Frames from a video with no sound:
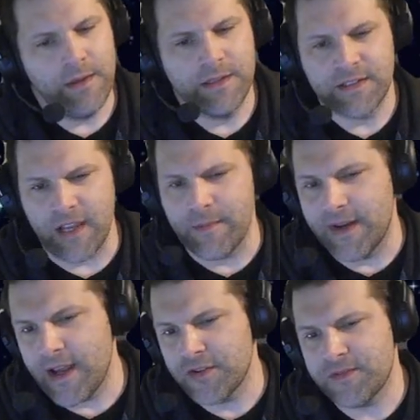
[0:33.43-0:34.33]
Same
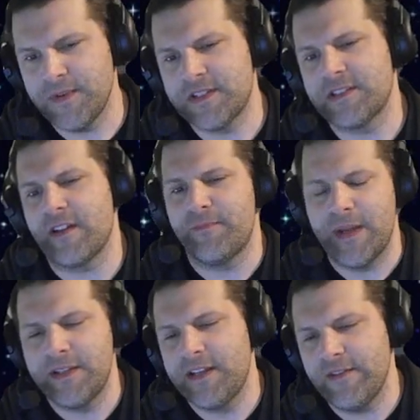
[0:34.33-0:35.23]
announcements as I've
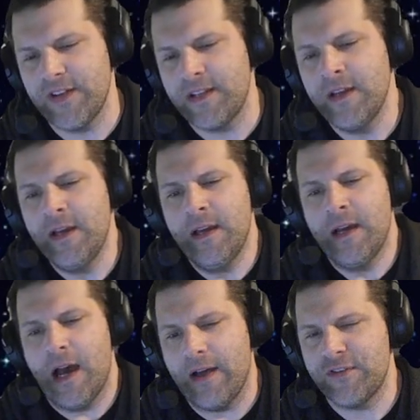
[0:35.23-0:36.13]
been giving.
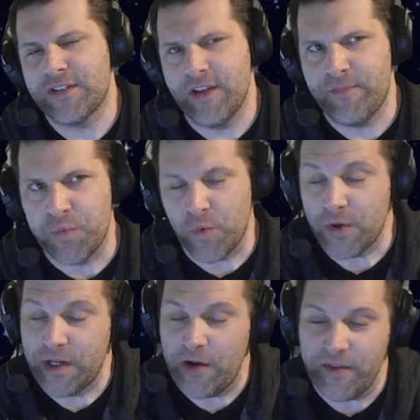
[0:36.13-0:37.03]
Obviously, I've been
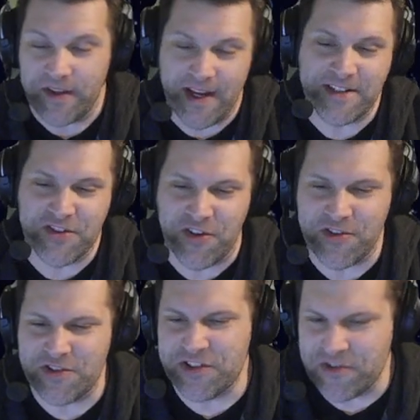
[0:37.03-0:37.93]
working on the
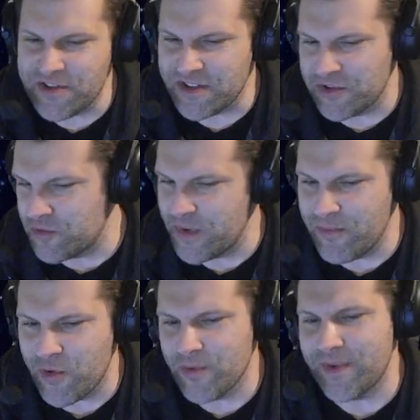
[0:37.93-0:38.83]
Nightstalker series a little bit
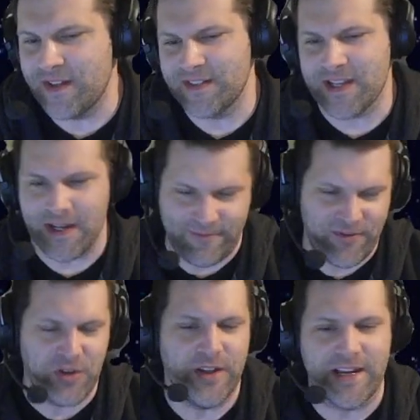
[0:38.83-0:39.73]
more because I
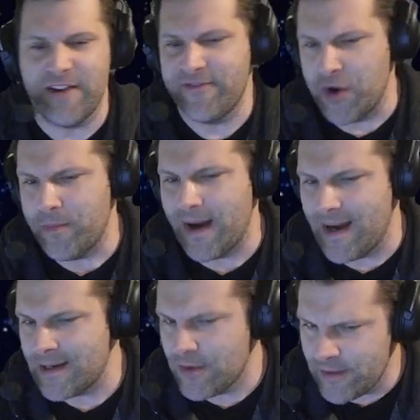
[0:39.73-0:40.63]
felt like I fell
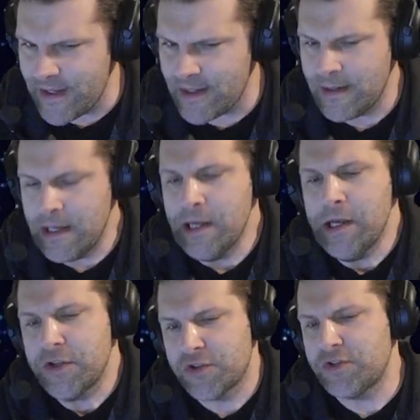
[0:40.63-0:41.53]
behind on that.
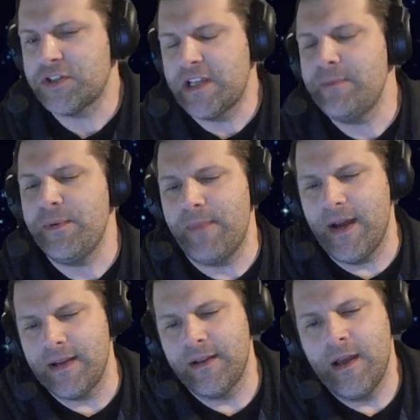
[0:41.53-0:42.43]
So just keep in
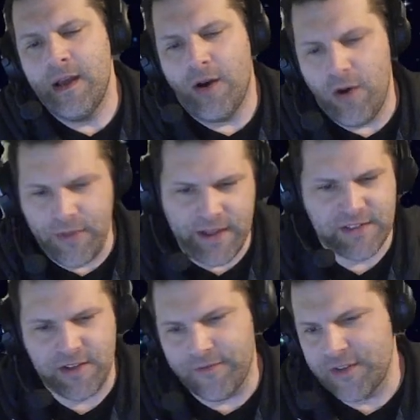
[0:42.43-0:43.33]
mind, all that
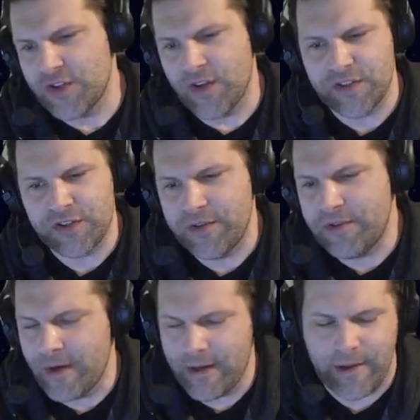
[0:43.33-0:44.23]
stuff that's on the screen
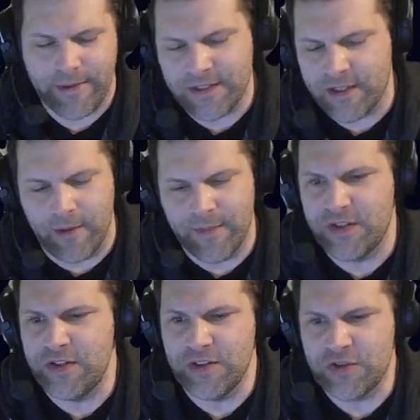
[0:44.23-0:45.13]
right now, that's coming
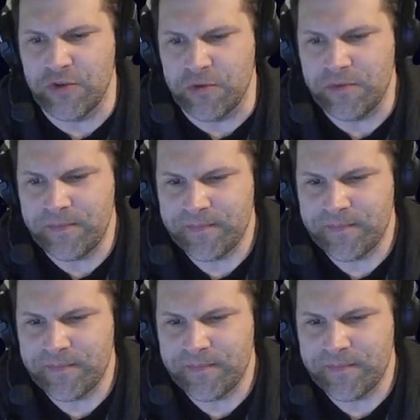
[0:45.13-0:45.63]
to you soon.